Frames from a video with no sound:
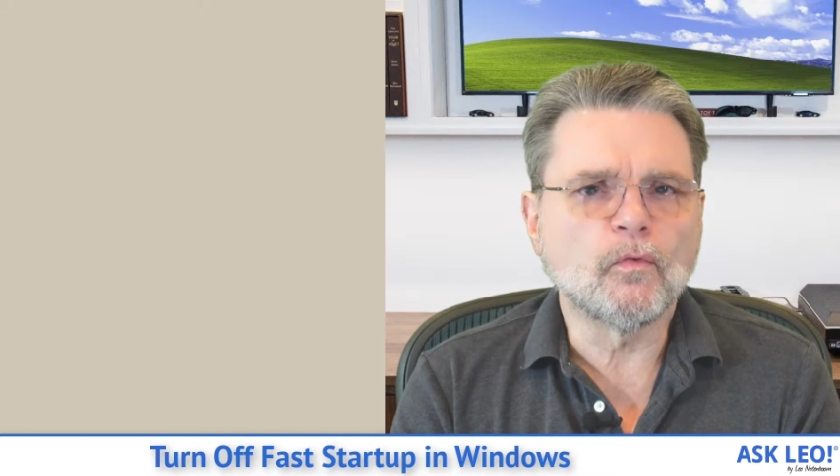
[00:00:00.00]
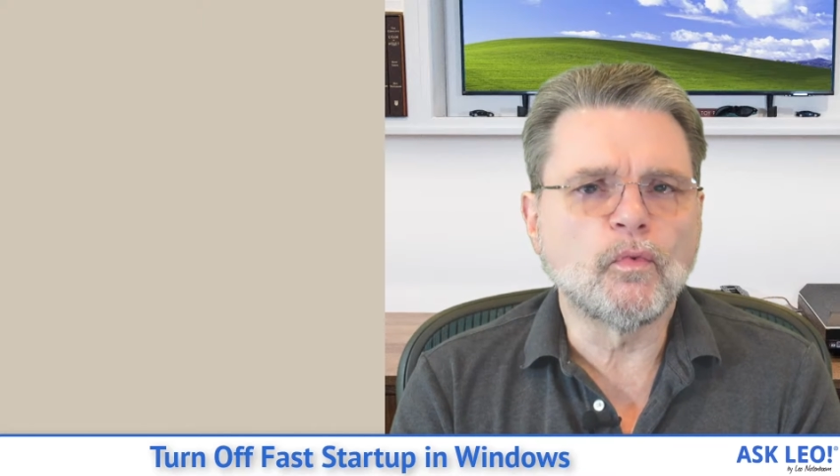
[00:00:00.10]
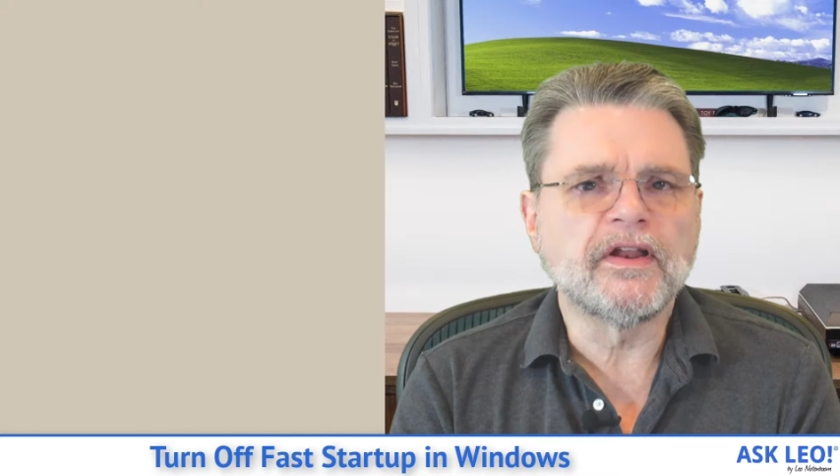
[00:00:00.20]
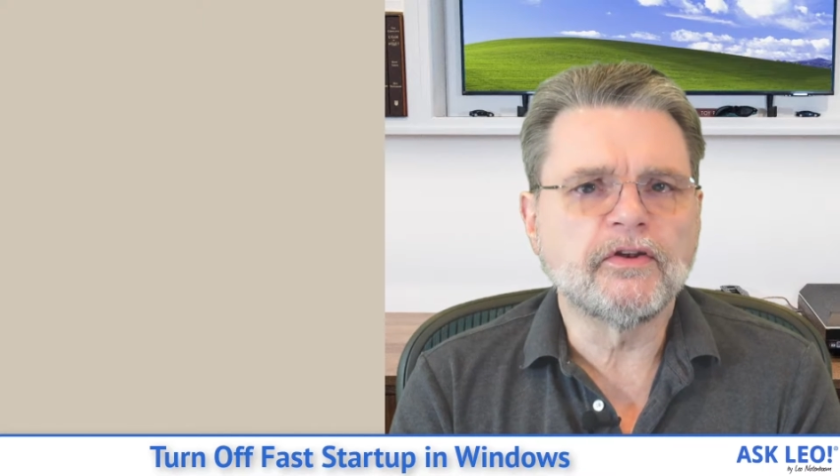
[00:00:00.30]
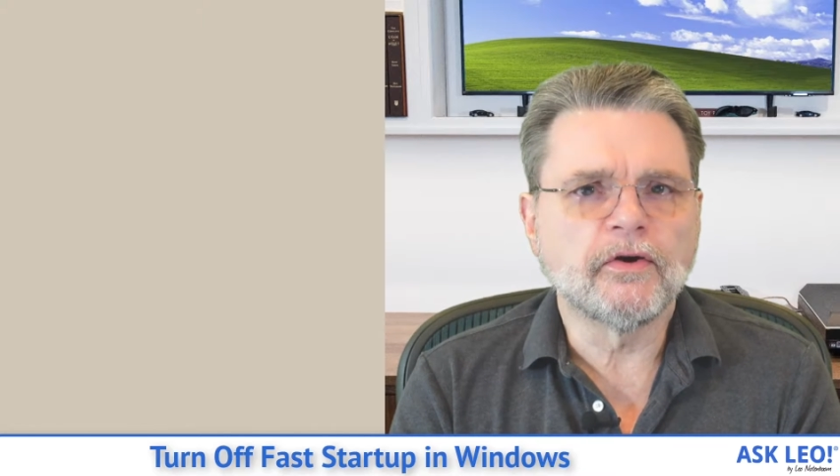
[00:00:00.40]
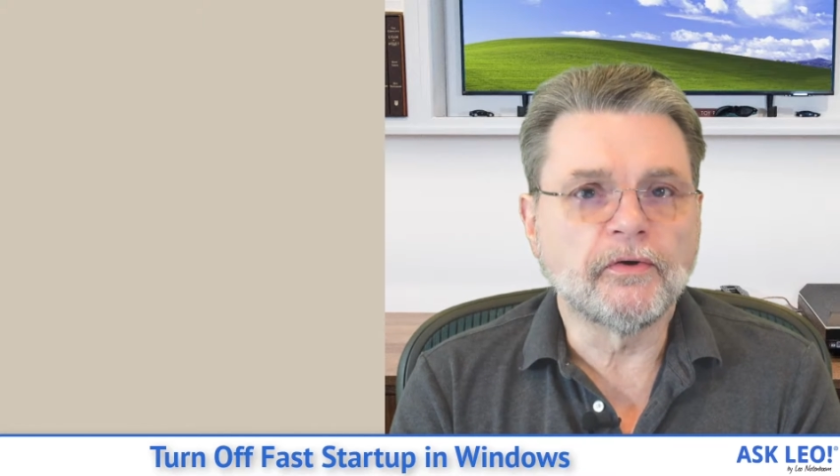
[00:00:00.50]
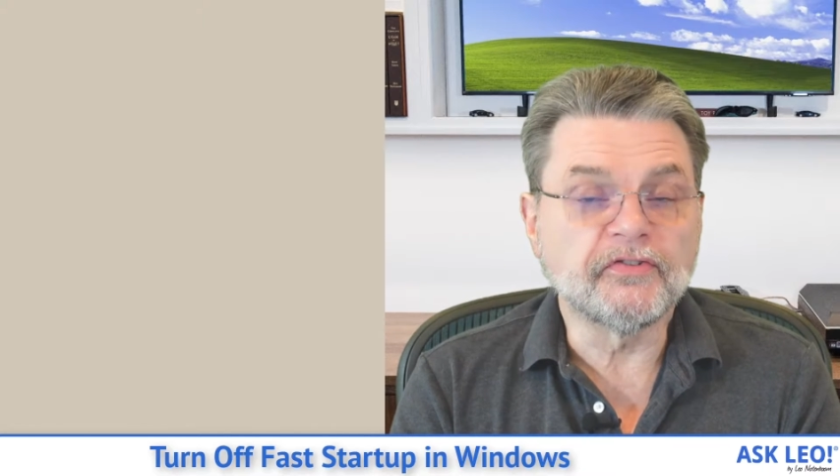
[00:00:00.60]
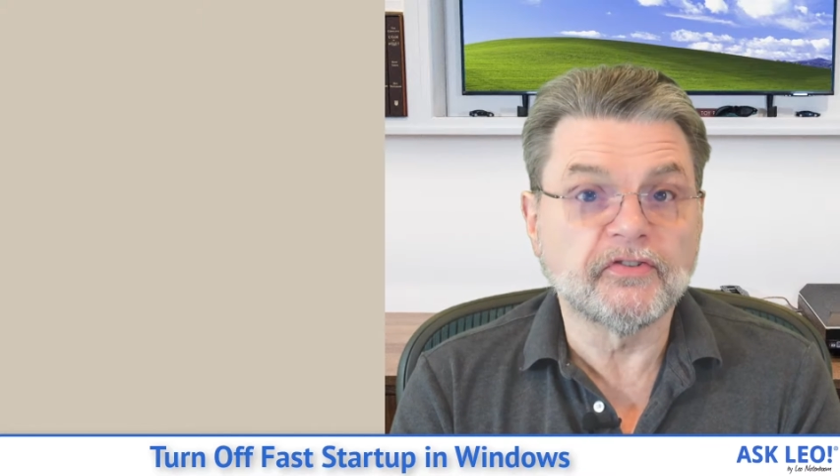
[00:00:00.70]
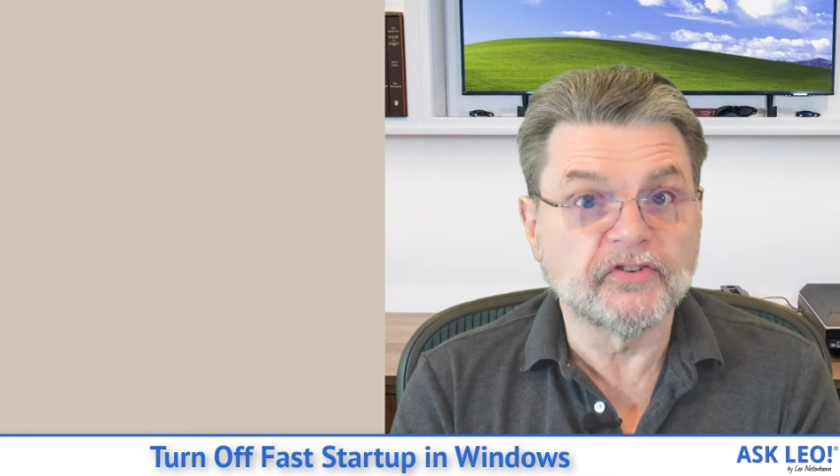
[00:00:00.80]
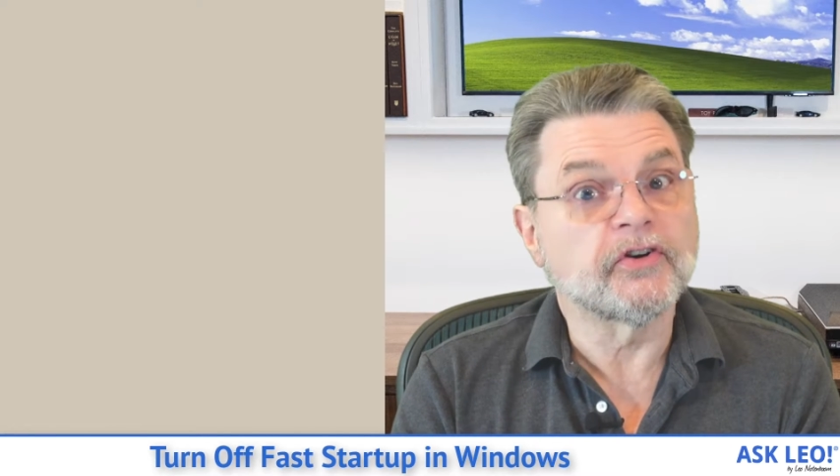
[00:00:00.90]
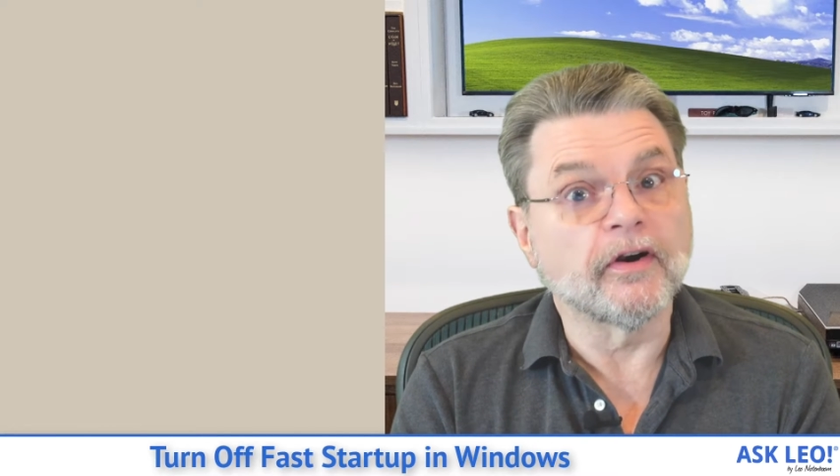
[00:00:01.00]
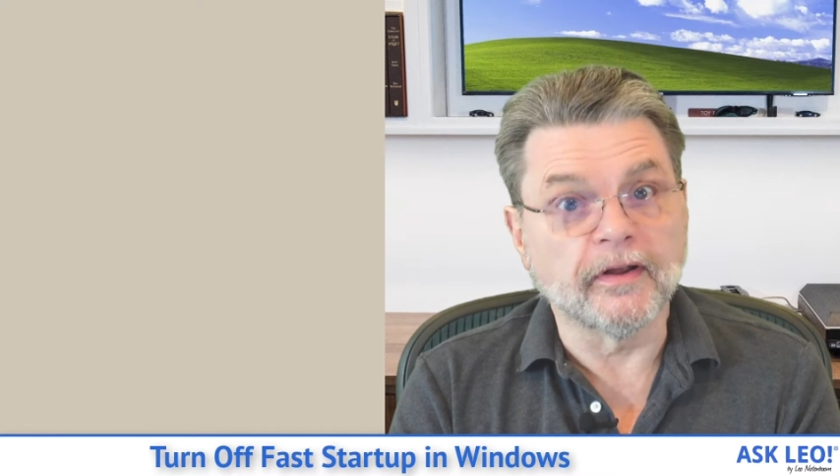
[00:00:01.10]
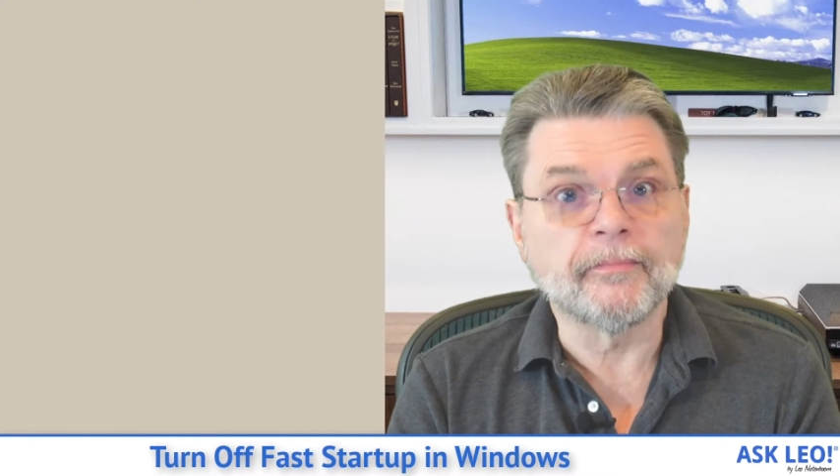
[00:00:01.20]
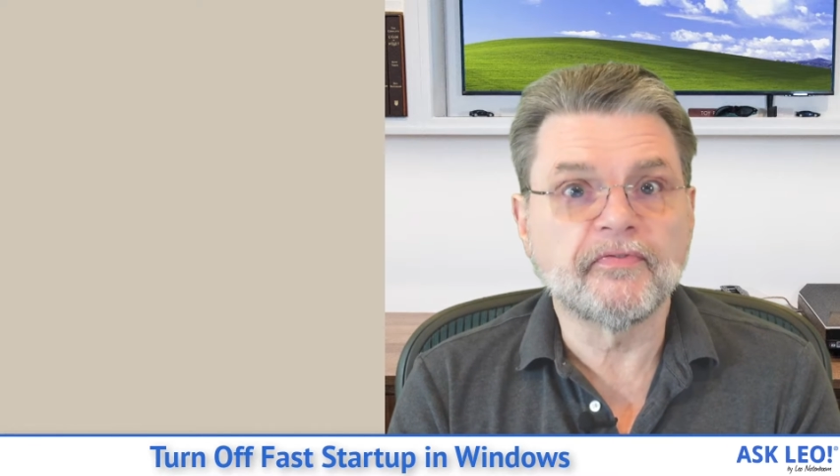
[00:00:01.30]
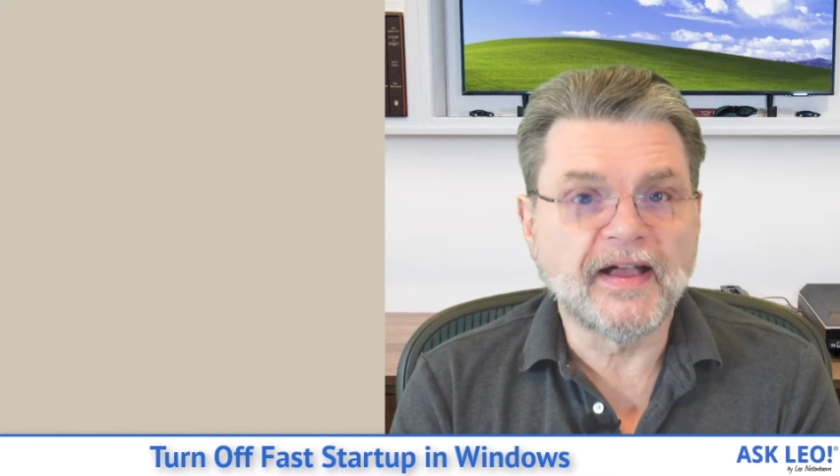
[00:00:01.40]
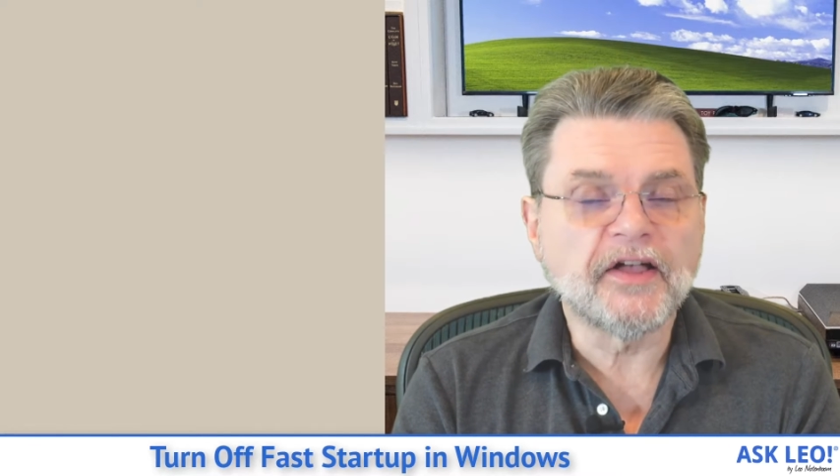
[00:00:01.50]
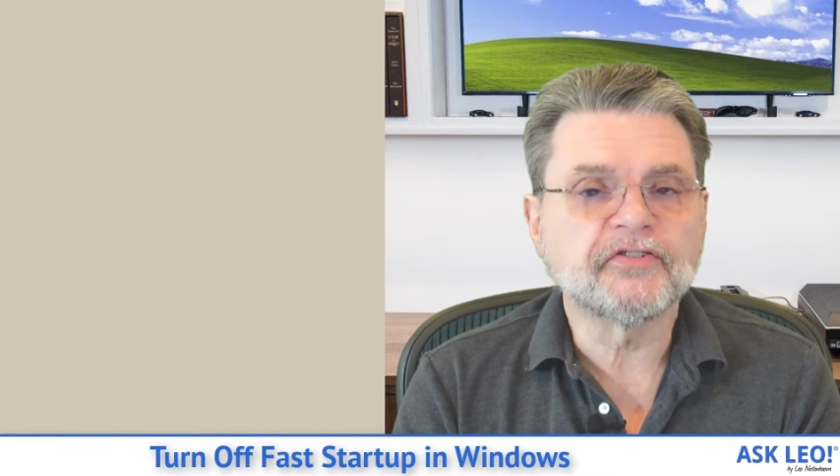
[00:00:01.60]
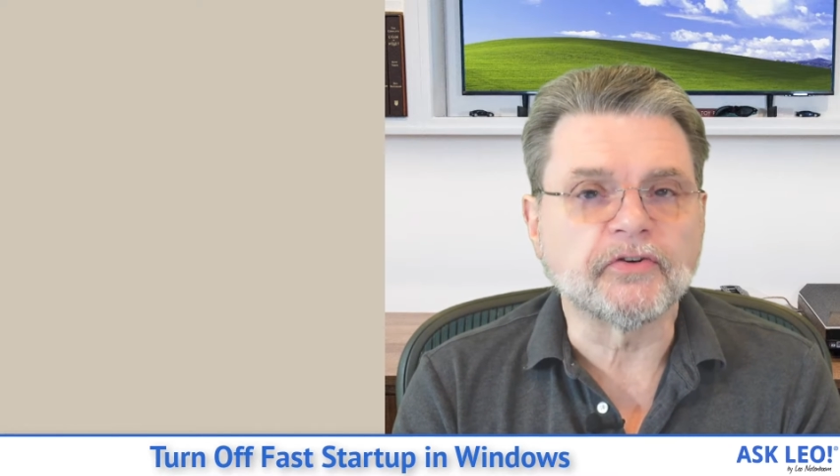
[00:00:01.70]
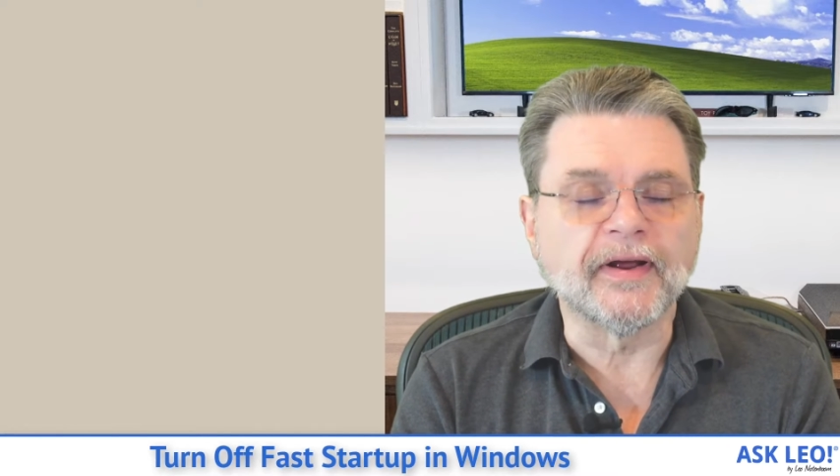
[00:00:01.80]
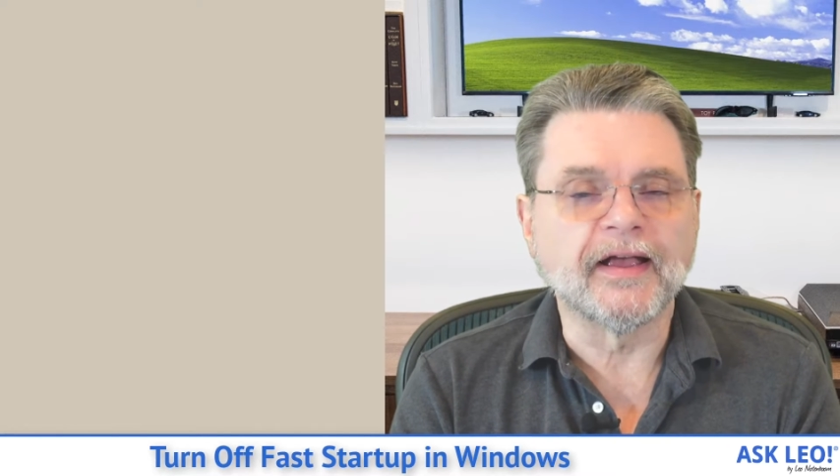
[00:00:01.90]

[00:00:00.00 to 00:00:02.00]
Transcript: Windows startup faster,